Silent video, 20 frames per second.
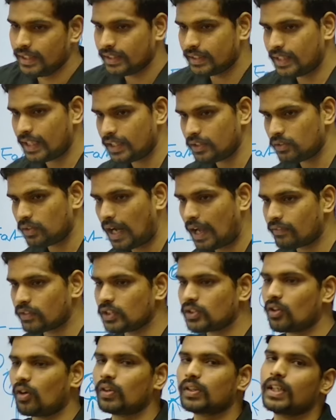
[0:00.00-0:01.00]
Then you have the
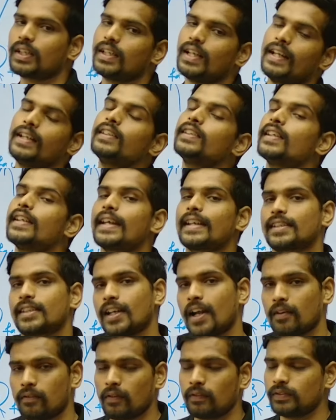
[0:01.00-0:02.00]
dotted line, the next
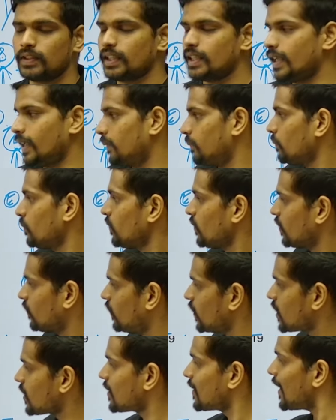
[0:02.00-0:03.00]
half of the day,
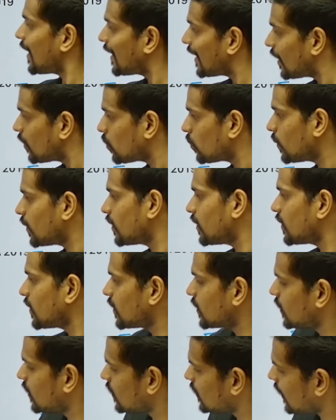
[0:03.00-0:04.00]
which is setting toward, this
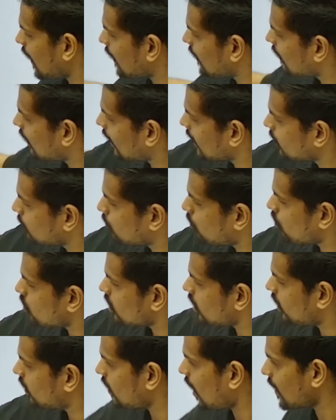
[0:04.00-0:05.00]
is the sunrise
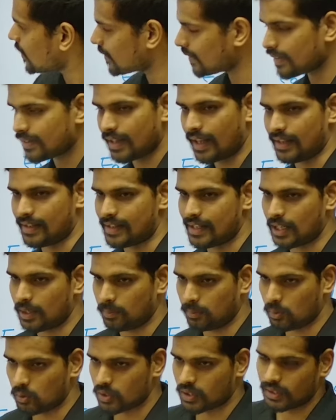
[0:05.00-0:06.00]
portion, that's the sunset
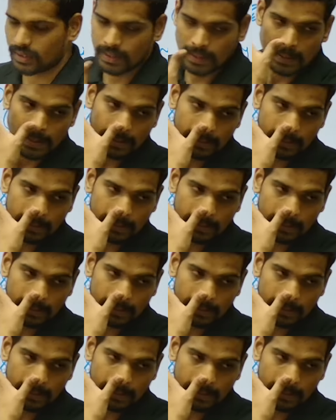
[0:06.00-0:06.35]
portion.